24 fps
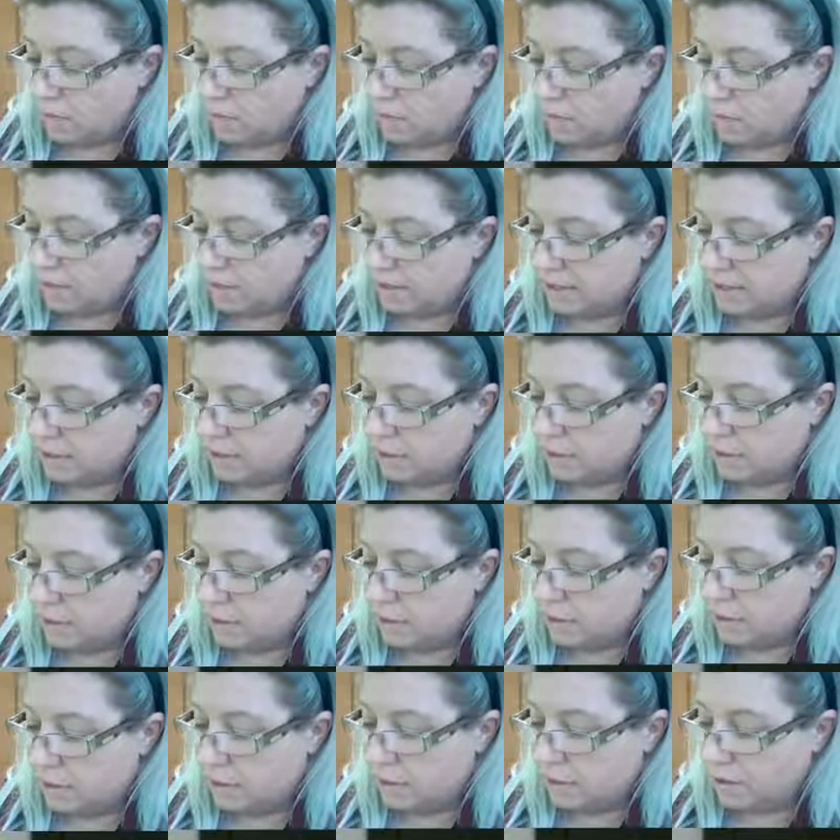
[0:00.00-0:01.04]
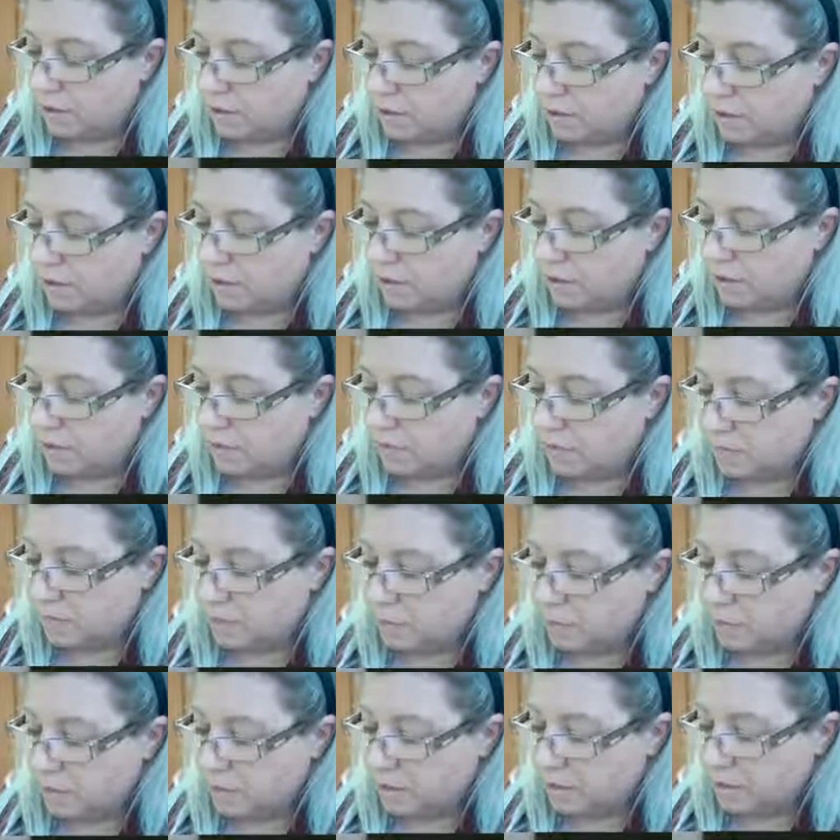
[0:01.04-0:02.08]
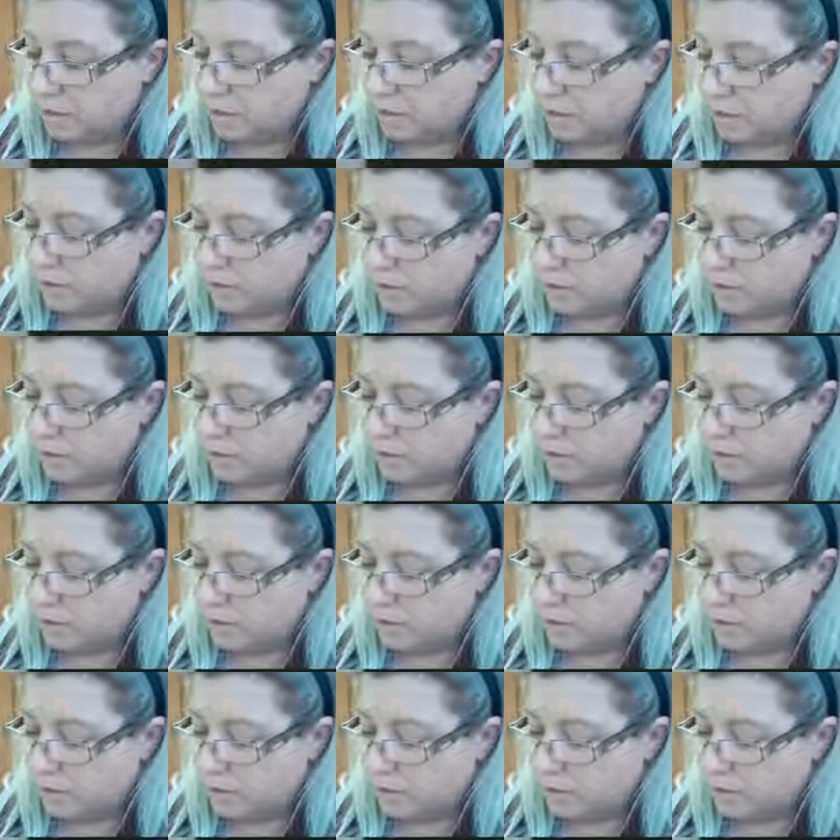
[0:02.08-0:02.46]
Minus 4, minus 4,